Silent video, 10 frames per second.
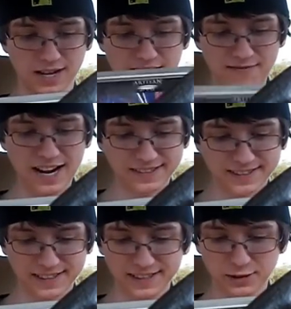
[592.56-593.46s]
I have not
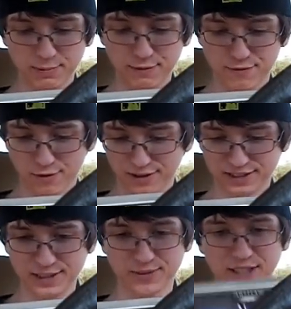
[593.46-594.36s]
seen this before, and
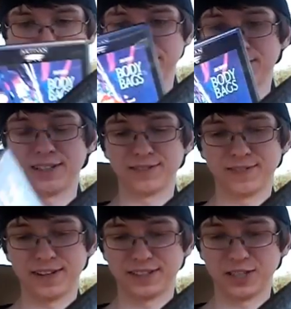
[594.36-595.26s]
it seems like a, a,
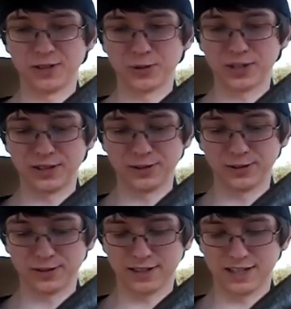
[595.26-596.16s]
a serial
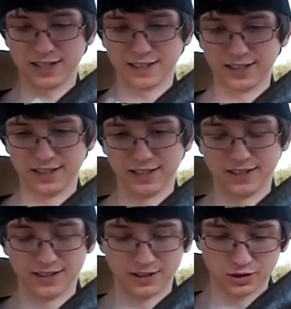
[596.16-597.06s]
killer uh,
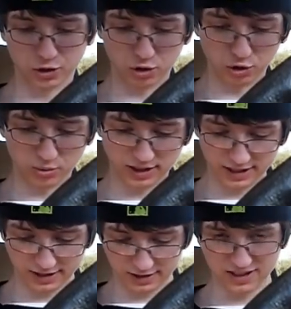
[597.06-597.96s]
screws with
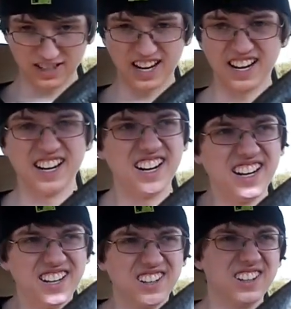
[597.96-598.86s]
kids at
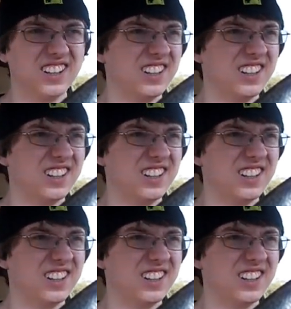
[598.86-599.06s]
a uh,